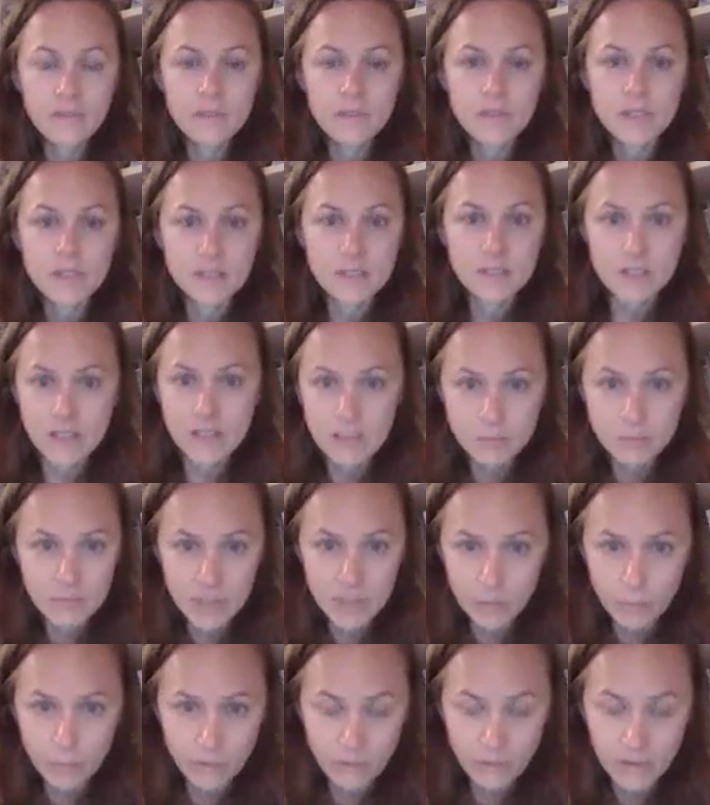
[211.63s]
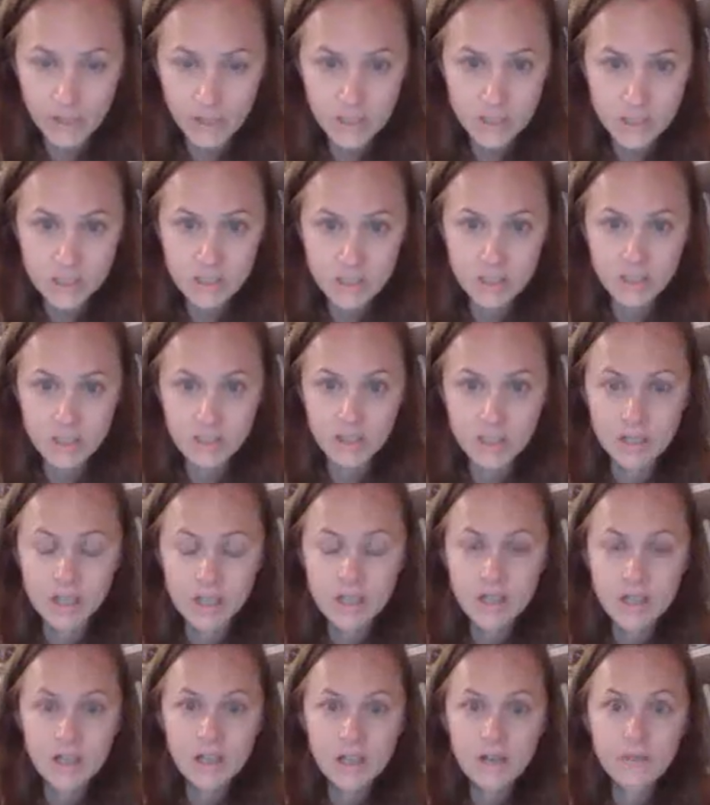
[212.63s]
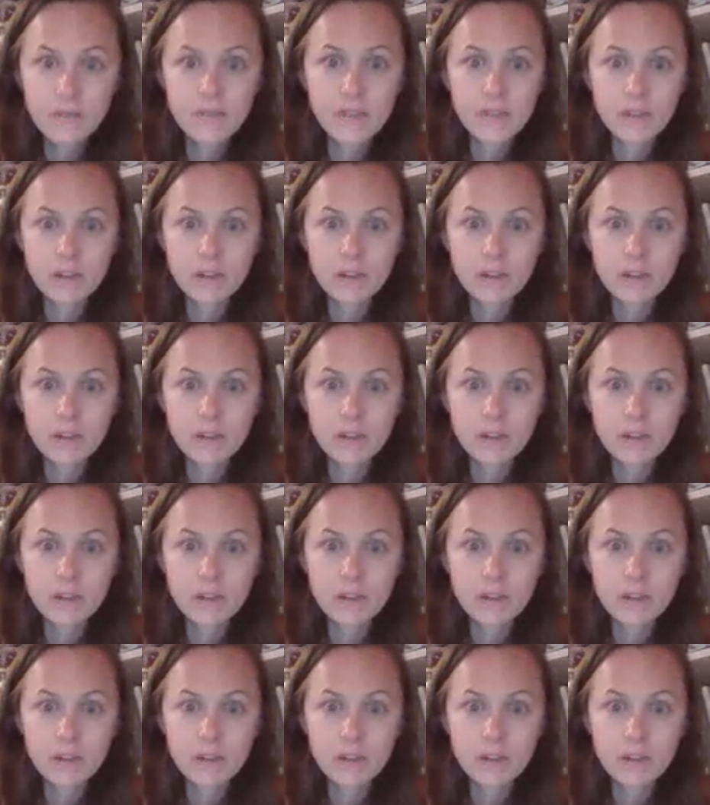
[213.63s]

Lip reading: The sleep deprivation, the